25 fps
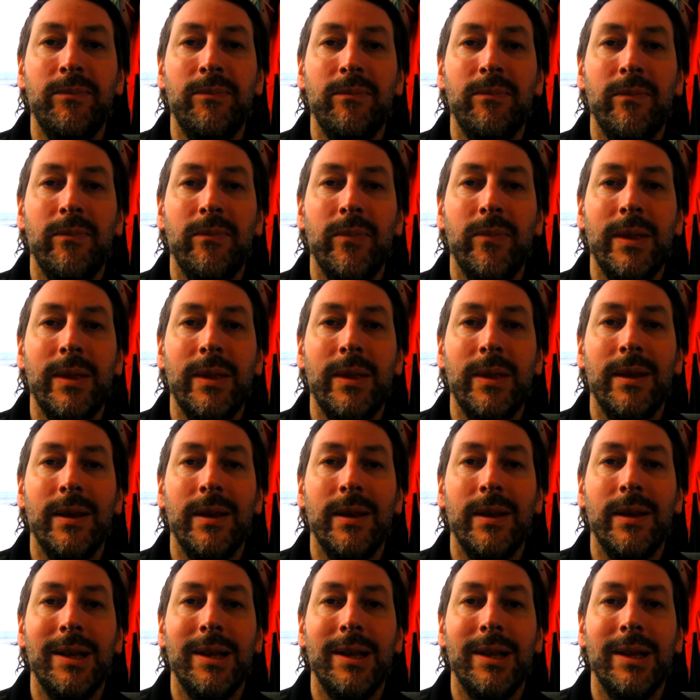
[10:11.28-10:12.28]

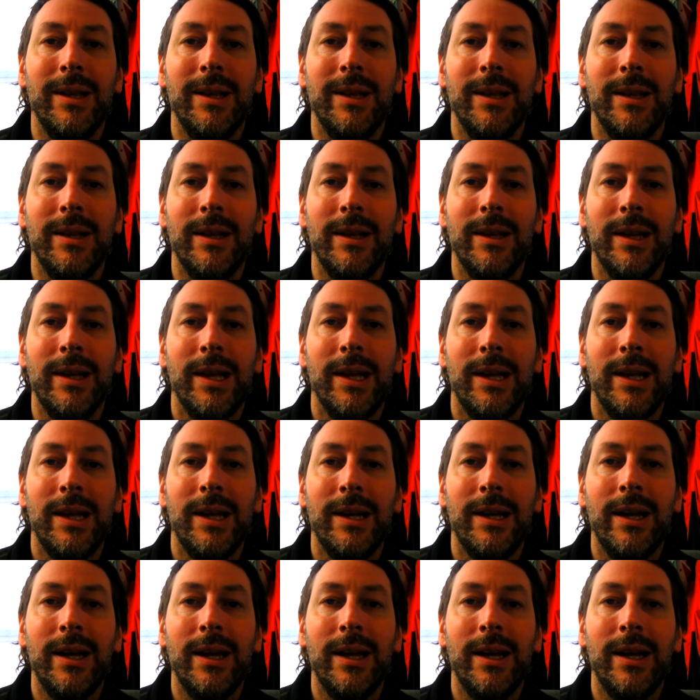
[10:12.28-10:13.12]
No one is speaking in this clip.